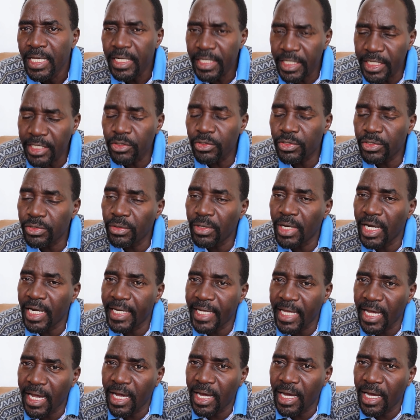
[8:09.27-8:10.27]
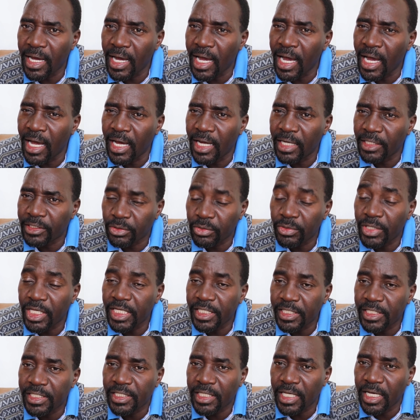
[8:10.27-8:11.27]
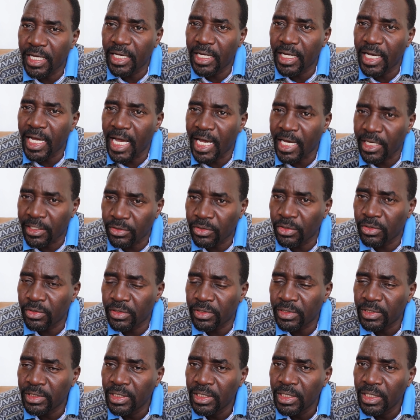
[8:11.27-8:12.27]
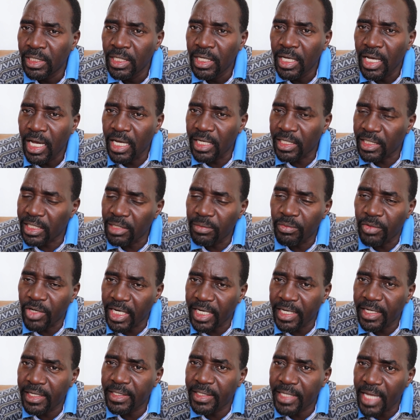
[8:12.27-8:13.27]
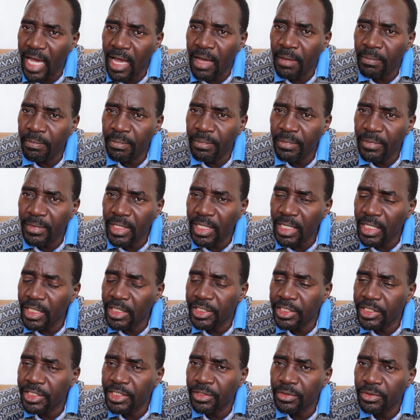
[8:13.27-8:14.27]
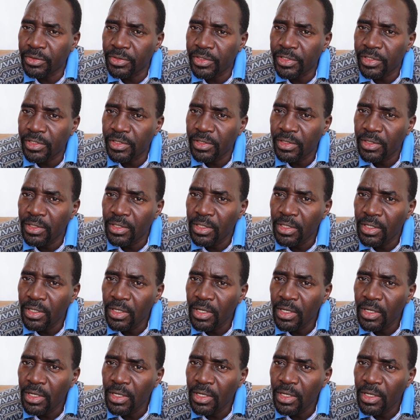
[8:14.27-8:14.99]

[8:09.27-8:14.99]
due to these Aror and Kimware Dam issues,